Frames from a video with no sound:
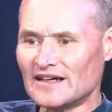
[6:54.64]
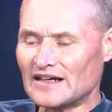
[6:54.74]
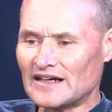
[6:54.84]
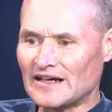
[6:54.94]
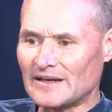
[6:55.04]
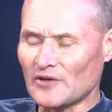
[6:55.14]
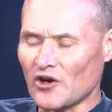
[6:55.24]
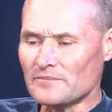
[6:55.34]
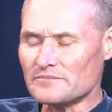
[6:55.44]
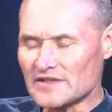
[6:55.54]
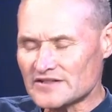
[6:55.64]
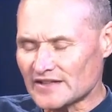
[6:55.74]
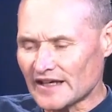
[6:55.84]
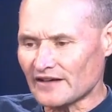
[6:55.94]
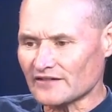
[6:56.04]
I missed
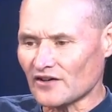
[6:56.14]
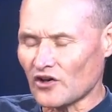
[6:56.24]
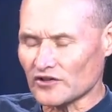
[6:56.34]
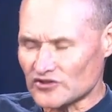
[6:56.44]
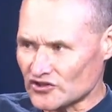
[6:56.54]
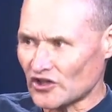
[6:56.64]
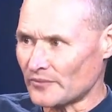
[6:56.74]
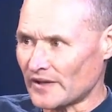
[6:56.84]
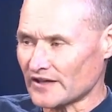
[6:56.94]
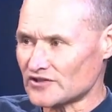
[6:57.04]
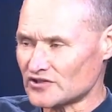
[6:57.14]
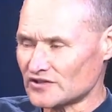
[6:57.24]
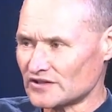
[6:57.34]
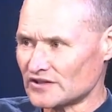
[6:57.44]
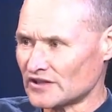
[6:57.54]
out on so much,
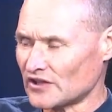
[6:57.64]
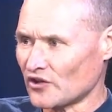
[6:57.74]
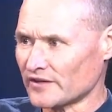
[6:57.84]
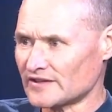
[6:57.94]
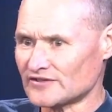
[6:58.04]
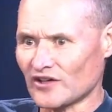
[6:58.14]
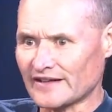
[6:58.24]
because